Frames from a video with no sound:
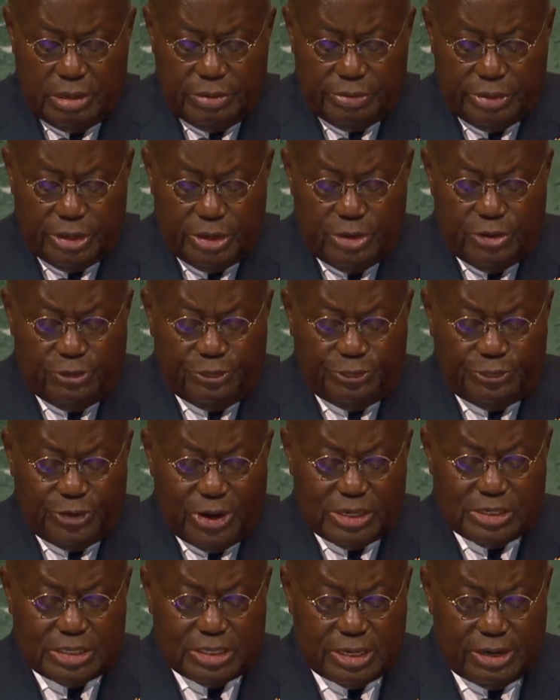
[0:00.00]
the new
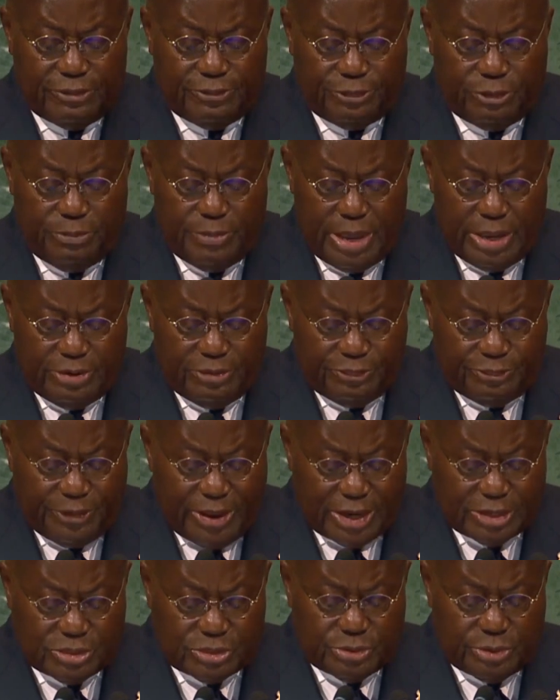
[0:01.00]
frontier for
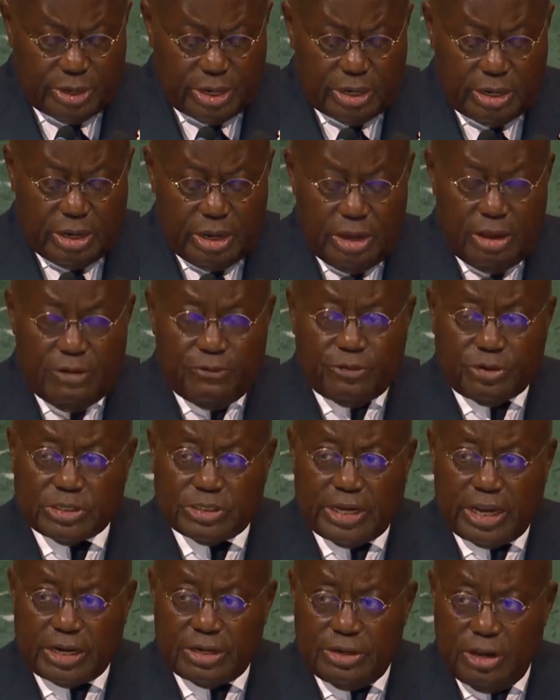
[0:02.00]
manufacturing, for
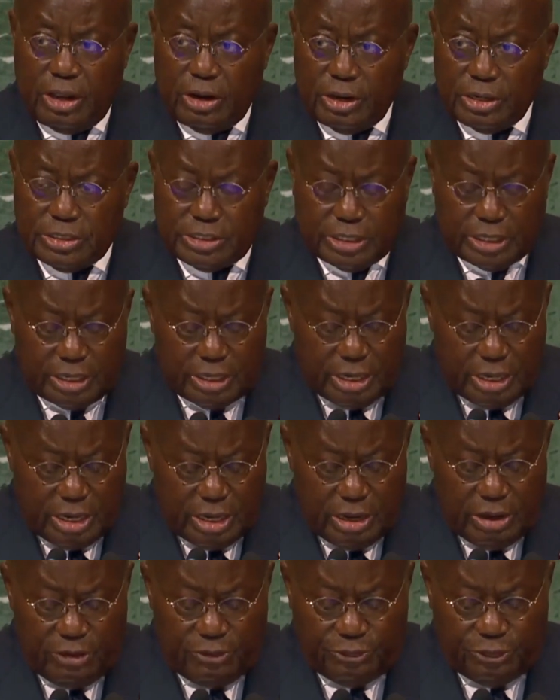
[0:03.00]
technology,
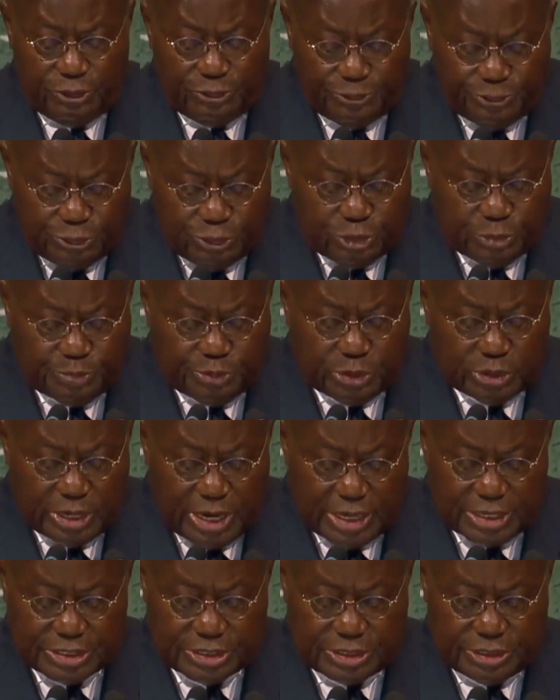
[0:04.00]
for food
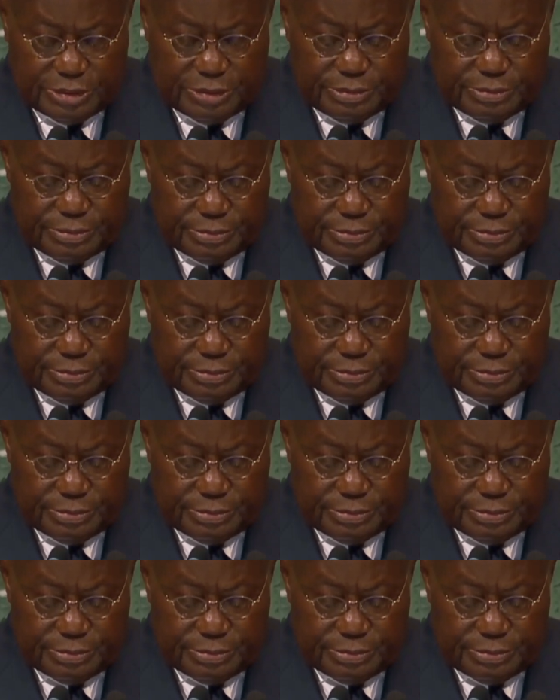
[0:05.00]
production.